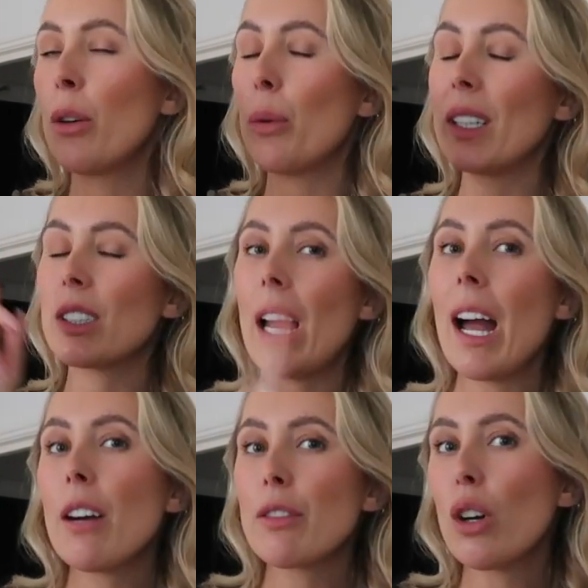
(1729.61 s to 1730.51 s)
which I
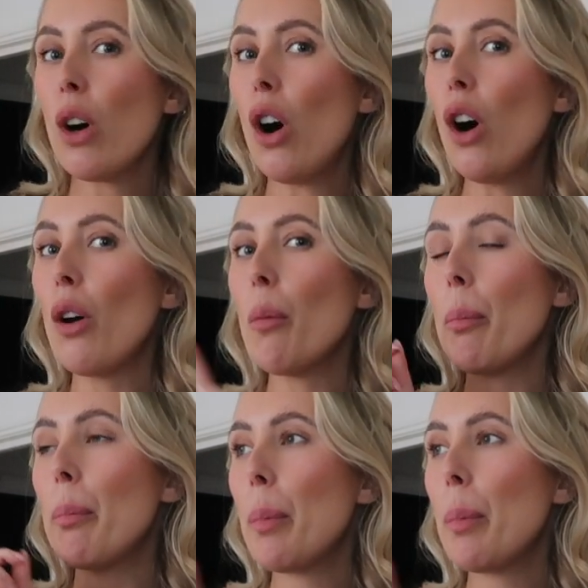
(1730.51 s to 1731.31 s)
have got,